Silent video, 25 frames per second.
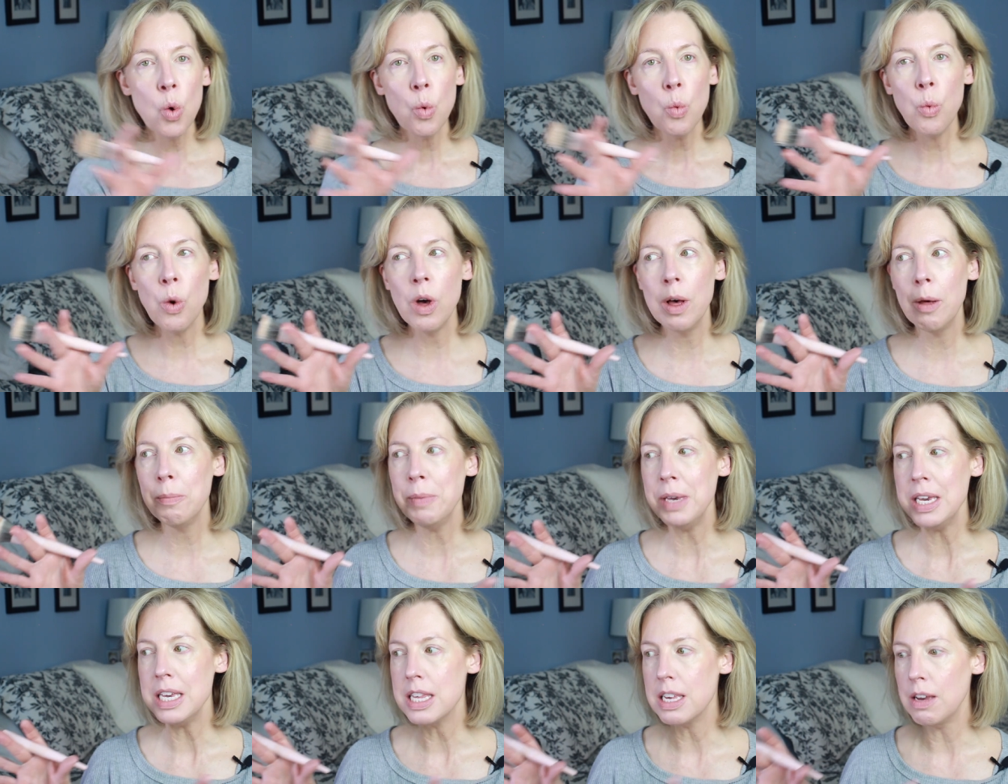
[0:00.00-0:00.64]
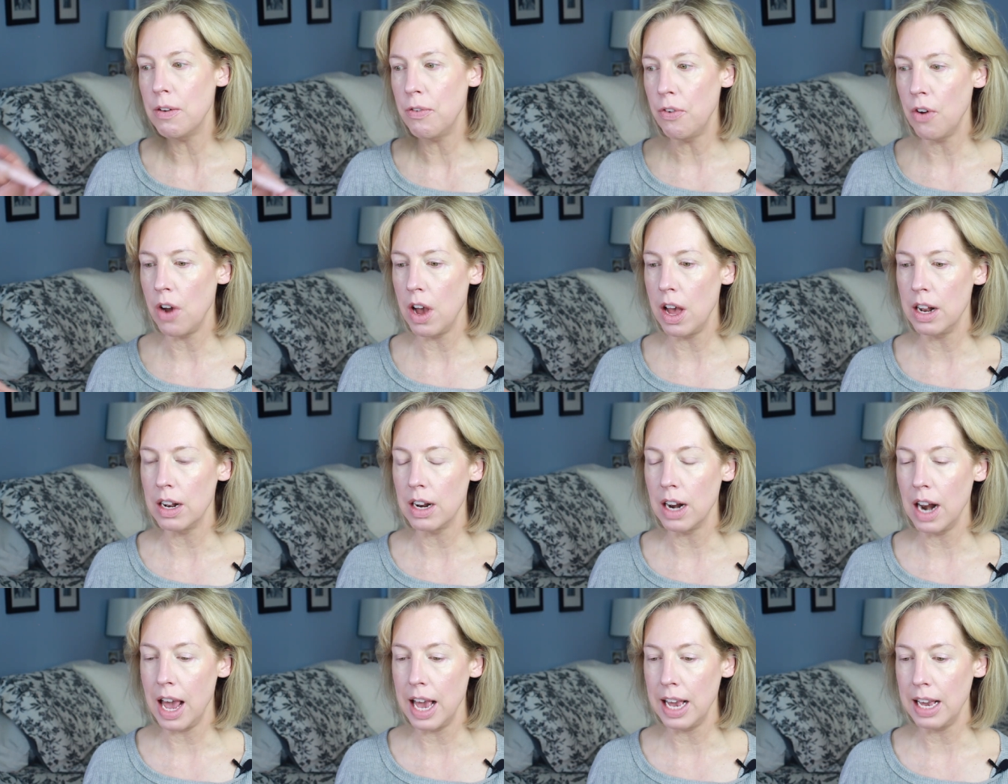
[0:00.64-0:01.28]
will be
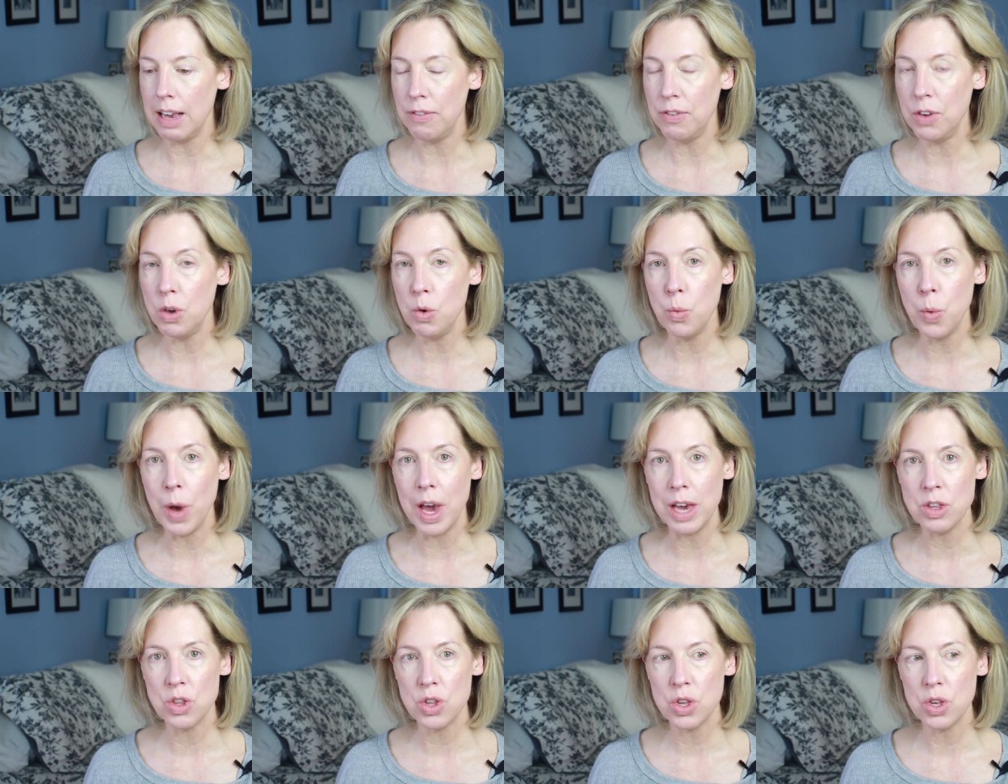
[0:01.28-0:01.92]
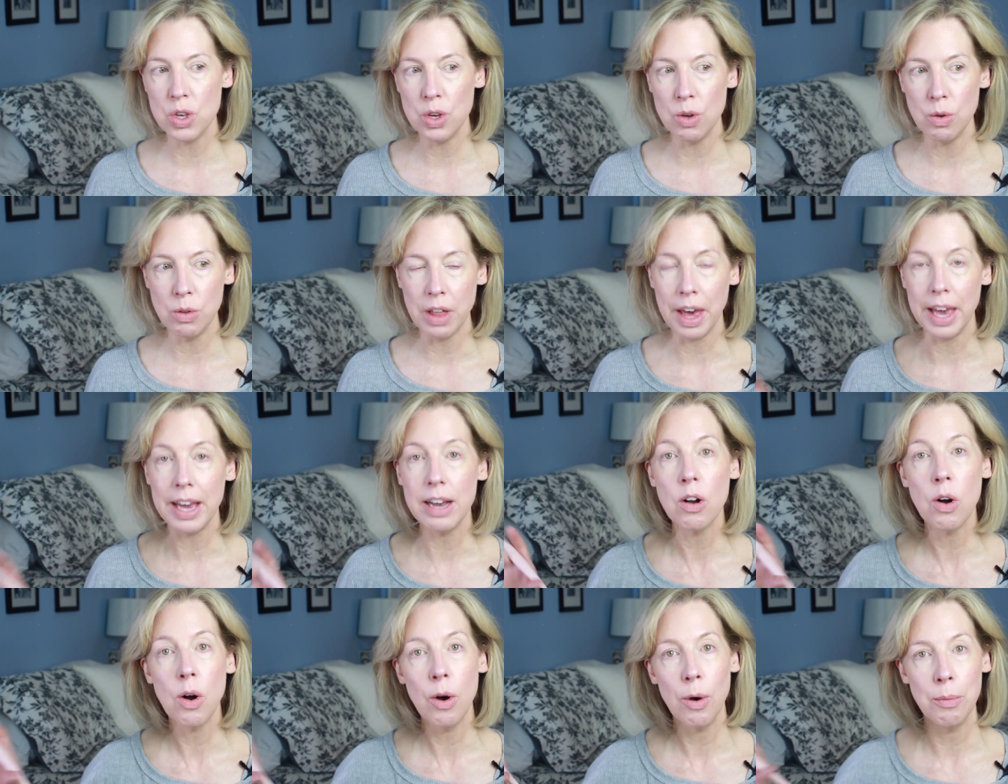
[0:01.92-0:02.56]
different like if you went to
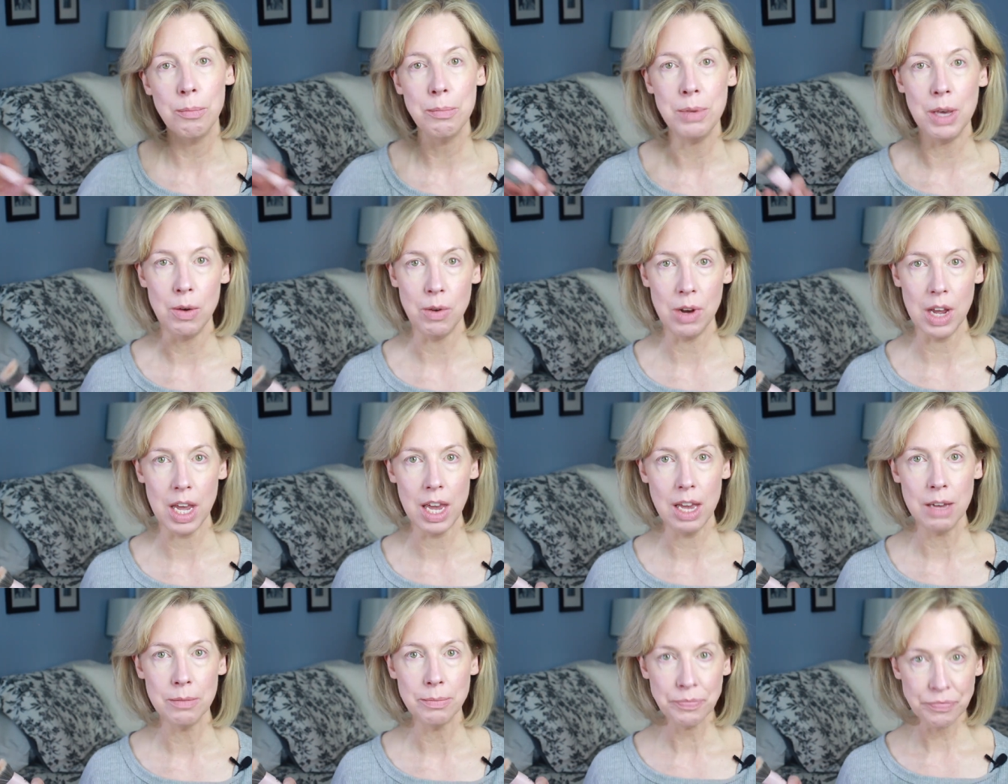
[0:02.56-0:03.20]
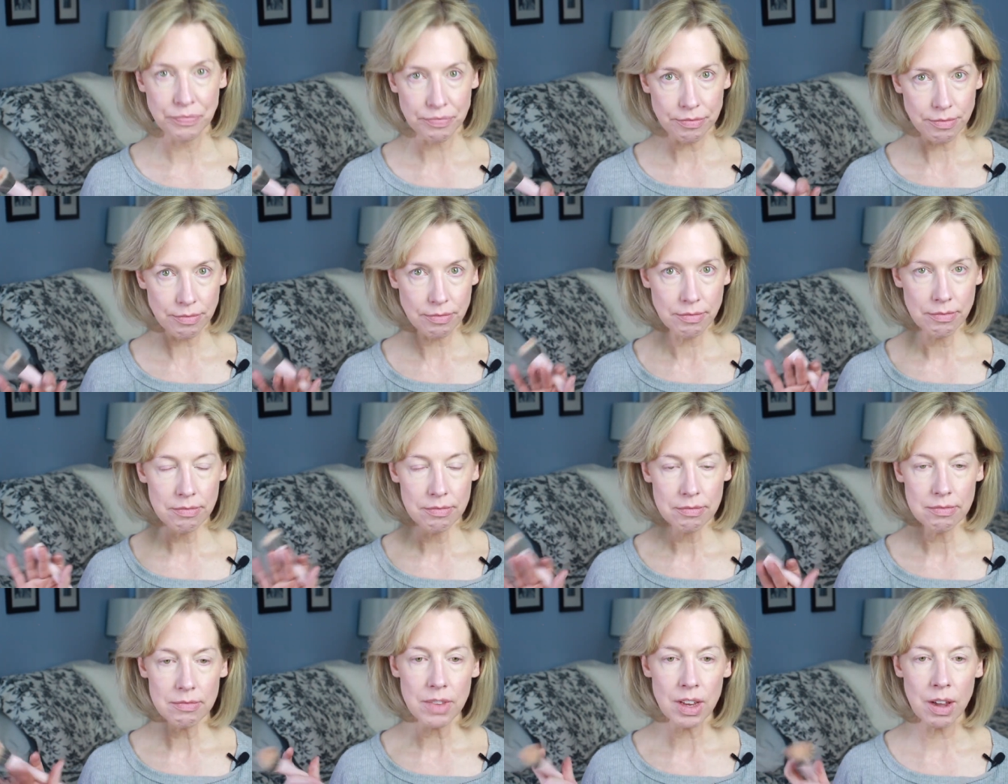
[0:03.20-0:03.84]
like Cult Beauty
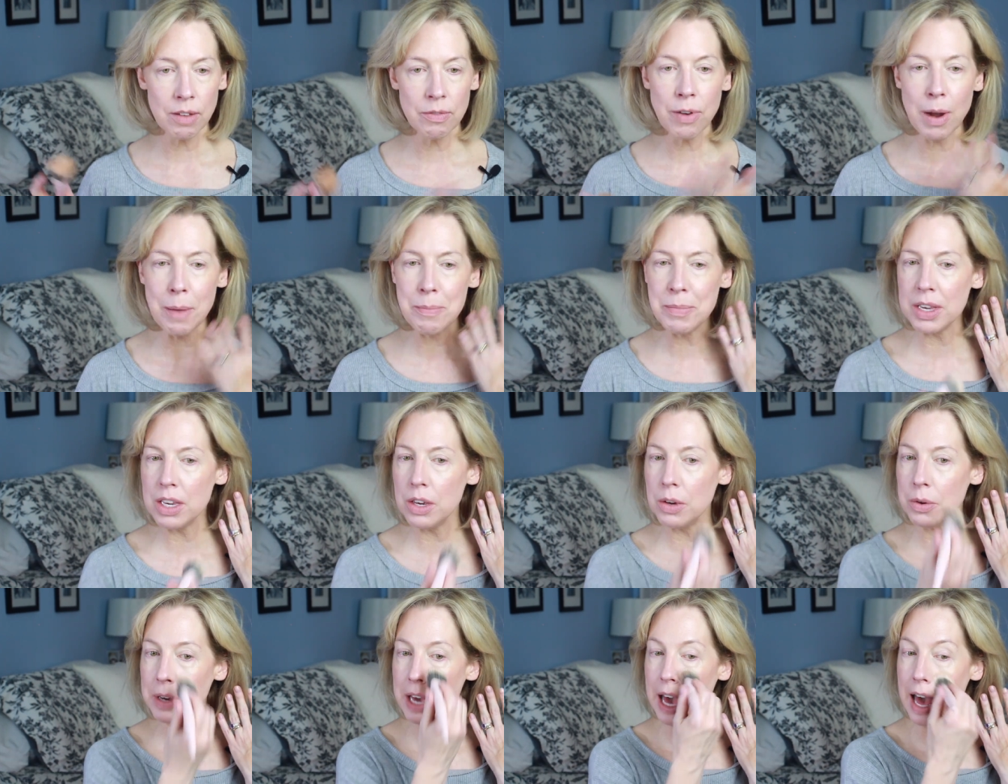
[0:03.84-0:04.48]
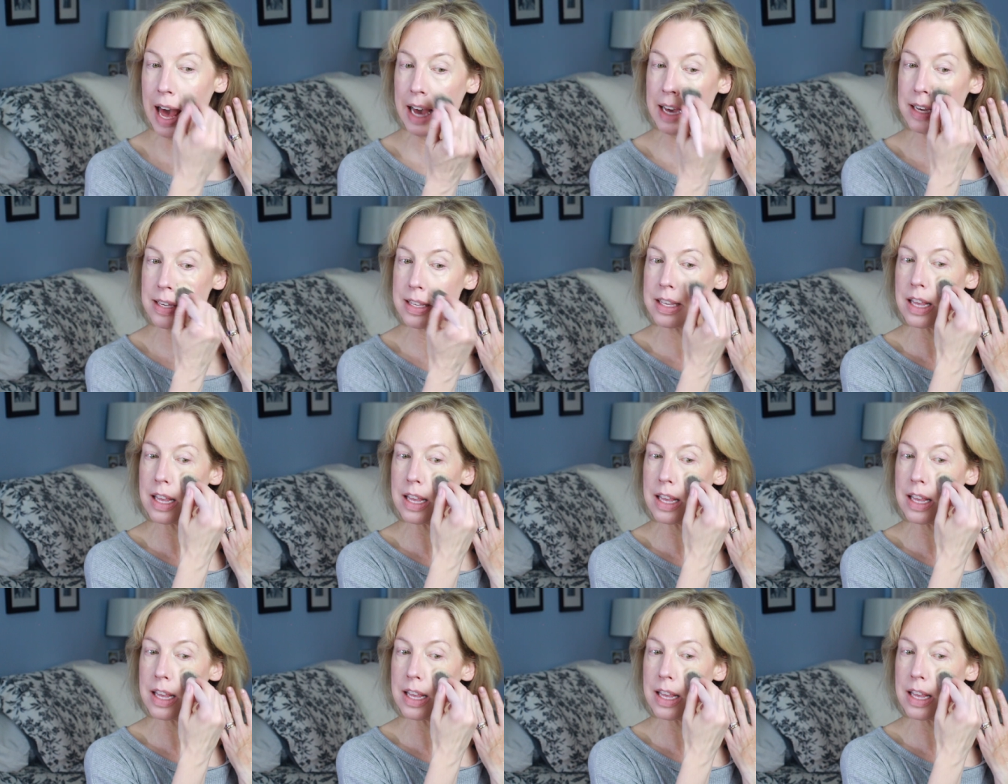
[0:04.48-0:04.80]
from the UK.